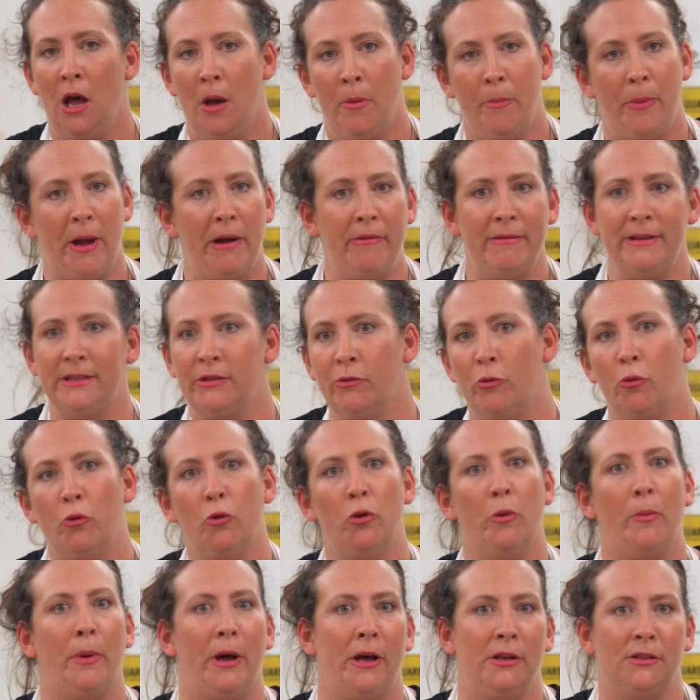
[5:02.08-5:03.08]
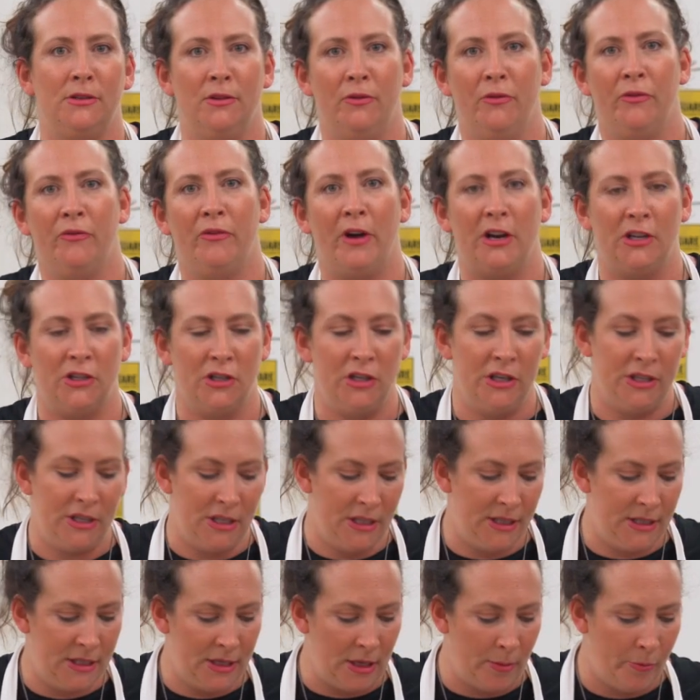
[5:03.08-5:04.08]
Berries are all about sort of freshness
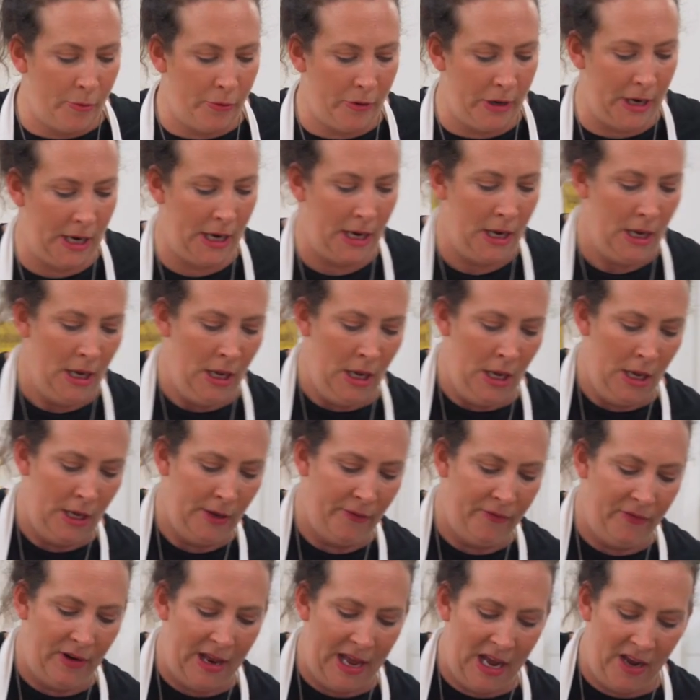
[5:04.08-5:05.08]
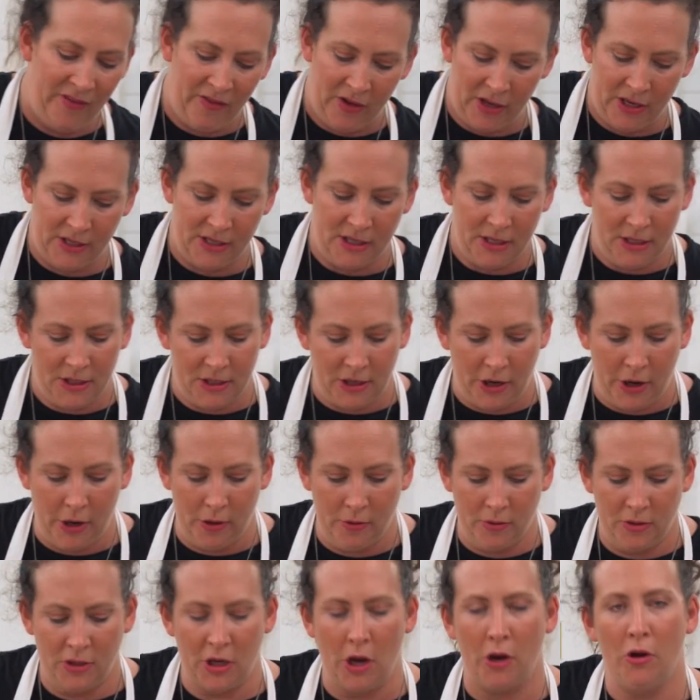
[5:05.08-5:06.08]
and summery flavours,
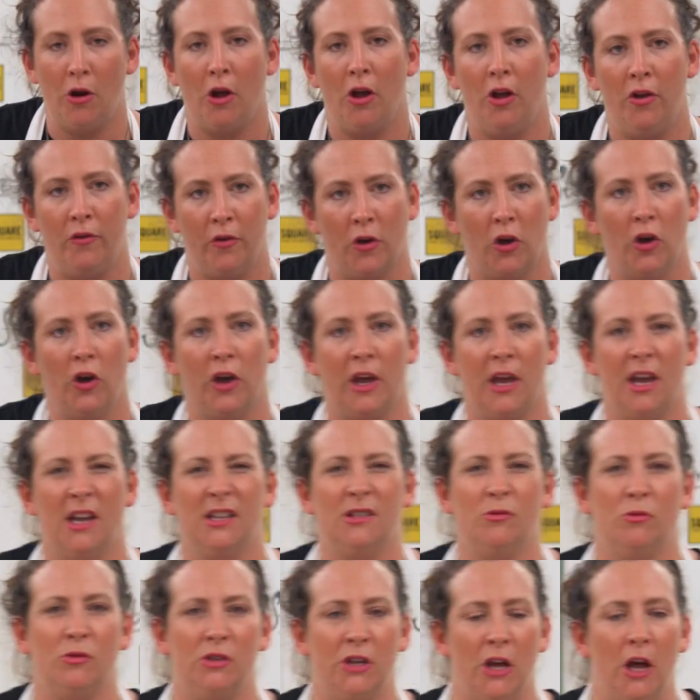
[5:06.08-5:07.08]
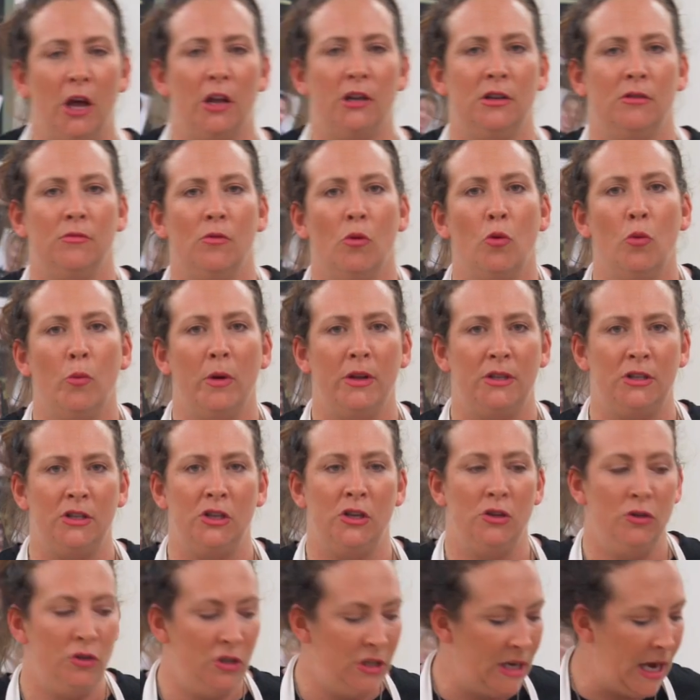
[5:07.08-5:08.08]
so don't overcook it because it will turn almost
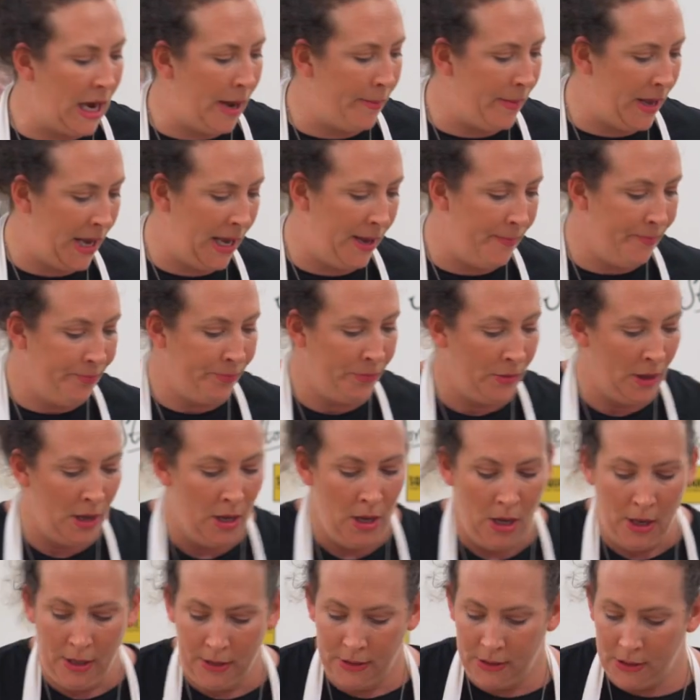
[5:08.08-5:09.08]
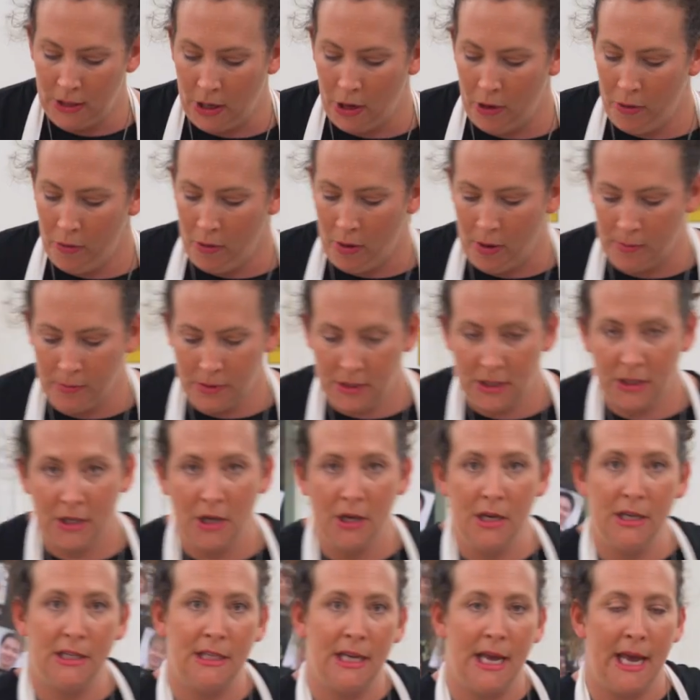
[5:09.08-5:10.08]
too jammy. So I'm just
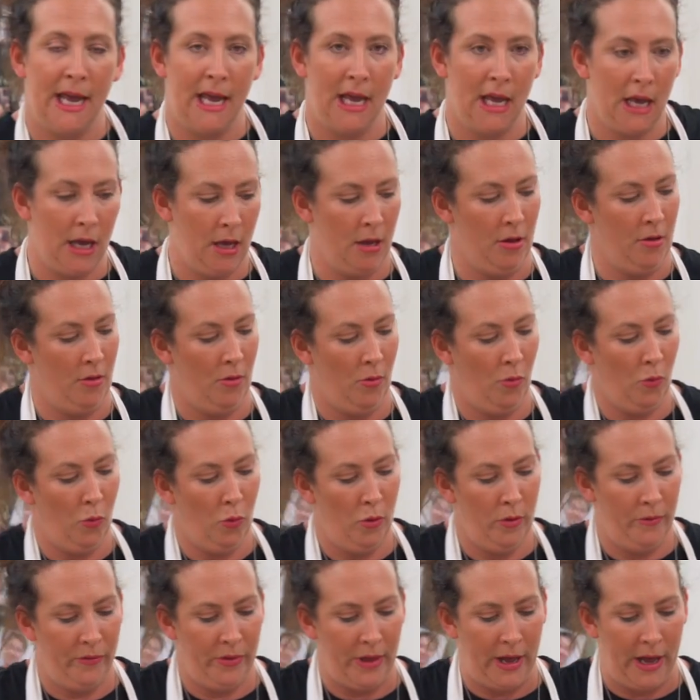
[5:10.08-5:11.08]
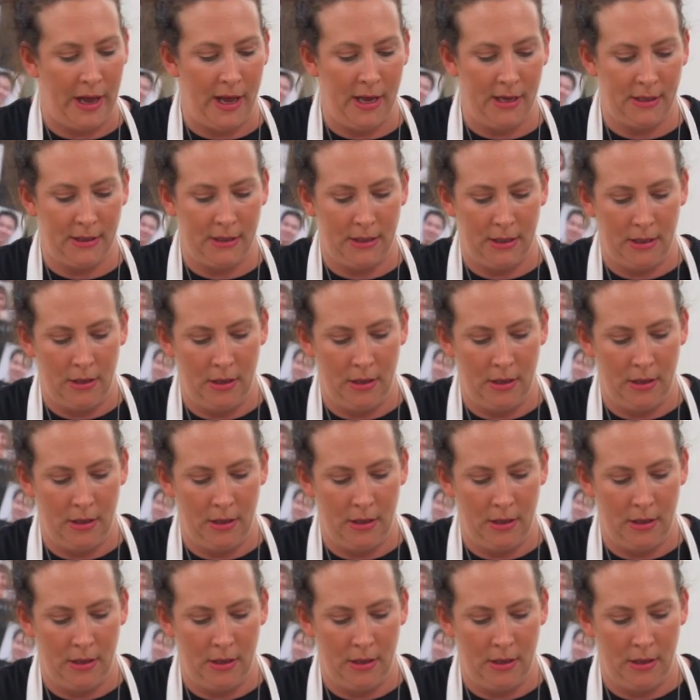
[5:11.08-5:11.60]
going to take all of that